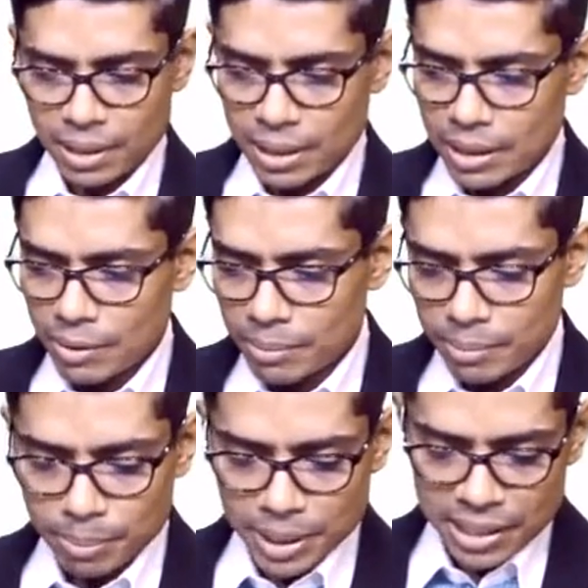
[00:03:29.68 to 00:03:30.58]
Now
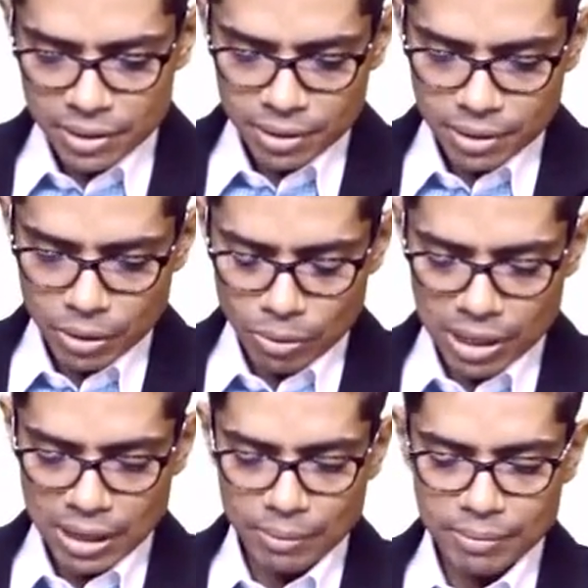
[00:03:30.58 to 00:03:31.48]
please note
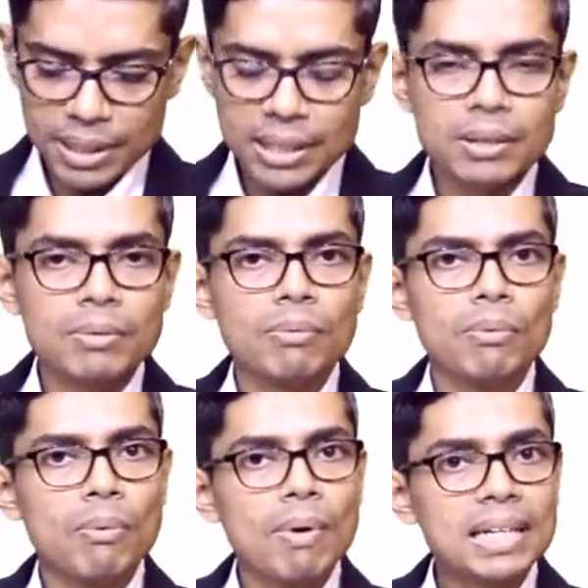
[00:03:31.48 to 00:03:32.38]
down
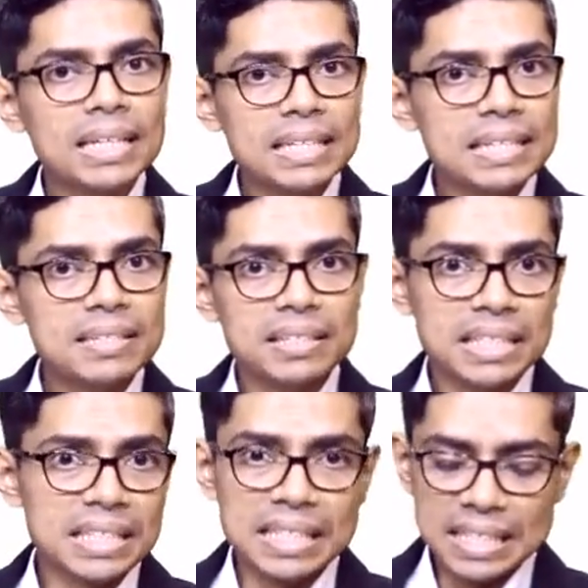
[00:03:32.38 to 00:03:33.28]
what is
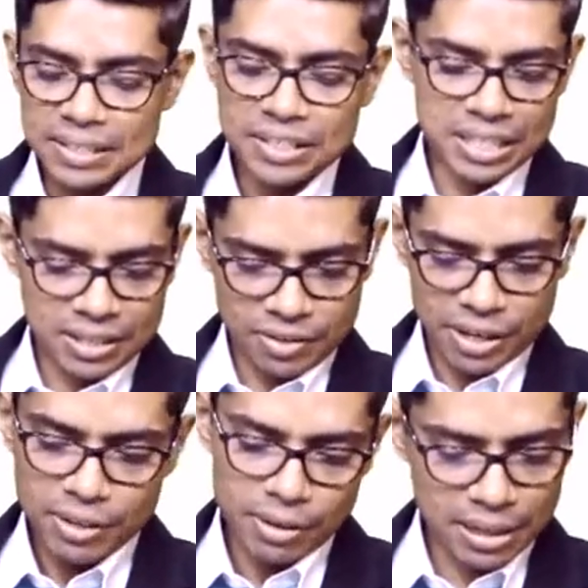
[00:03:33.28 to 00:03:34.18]
EEG.
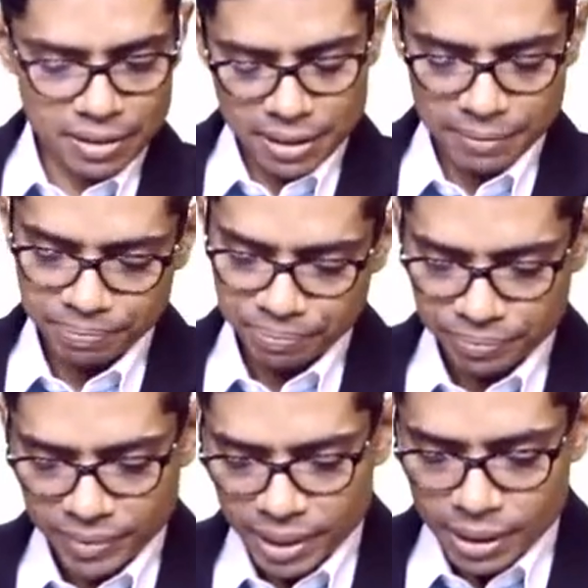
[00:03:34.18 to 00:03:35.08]
Try to understand.
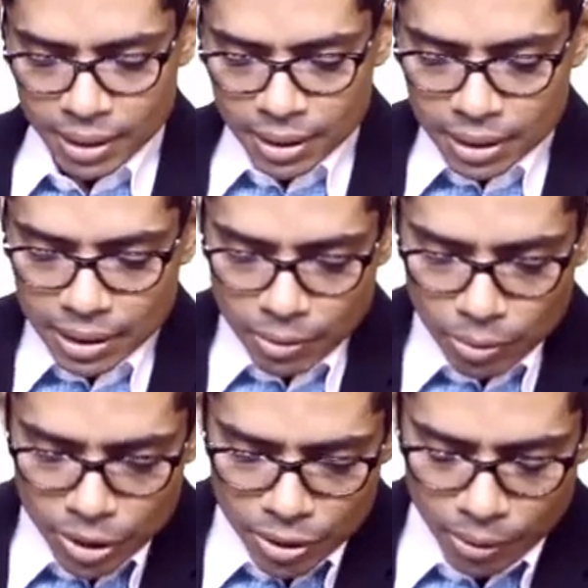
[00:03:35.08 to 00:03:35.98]
Now
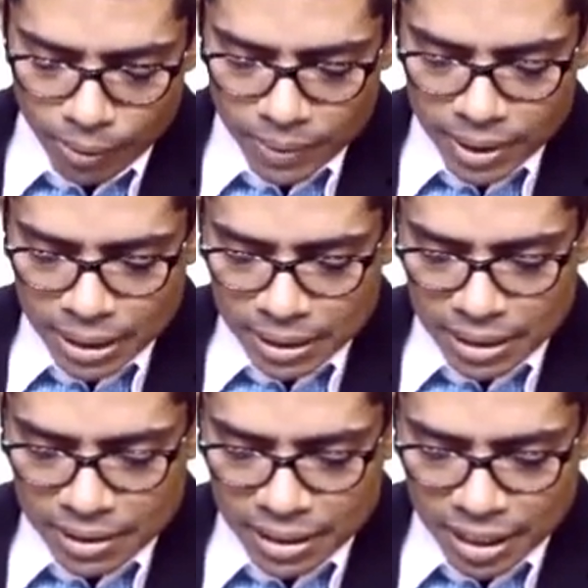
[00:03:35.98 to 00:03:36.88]
we know
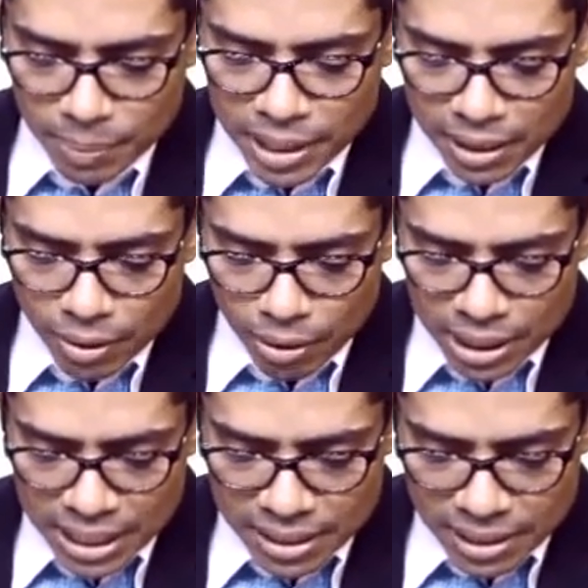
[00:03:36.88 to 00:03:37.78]
the cerebral
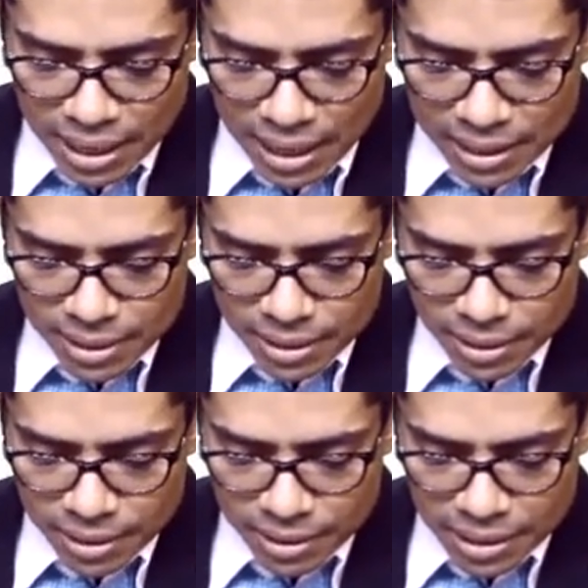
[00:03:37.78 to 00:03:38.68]
cortex has
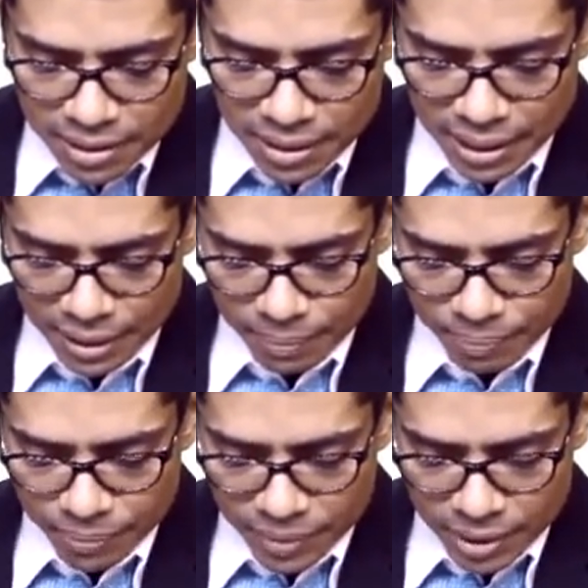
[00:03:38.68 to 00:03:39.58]
6 layers.
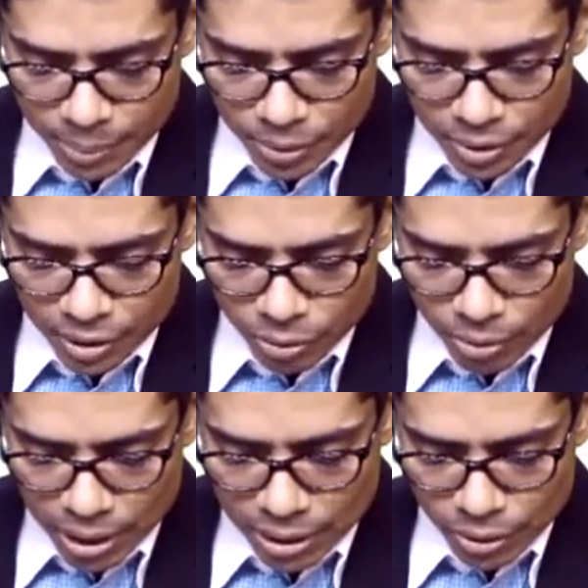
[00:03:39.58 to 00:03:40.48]
Suppose this is
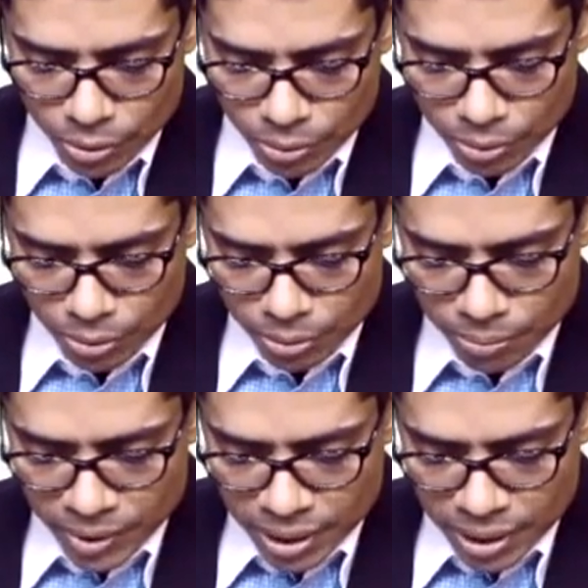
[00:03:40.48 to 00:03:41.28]
1, 2.